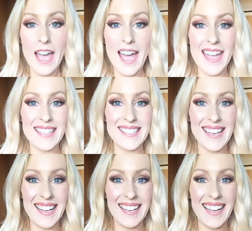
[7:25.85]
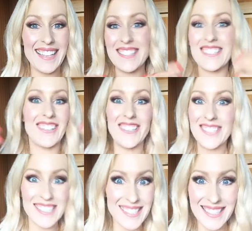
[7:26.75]
and uh, and you know
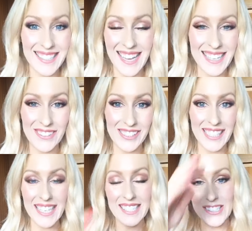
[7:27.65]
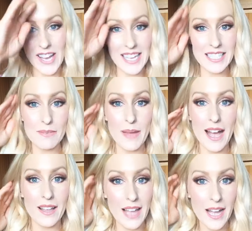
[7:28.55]
just getting really excited
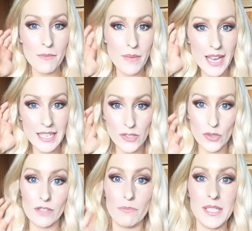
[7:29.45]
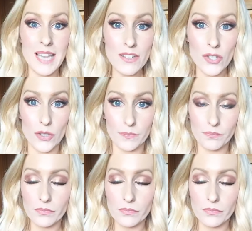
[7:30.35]
about um, any sort of potential.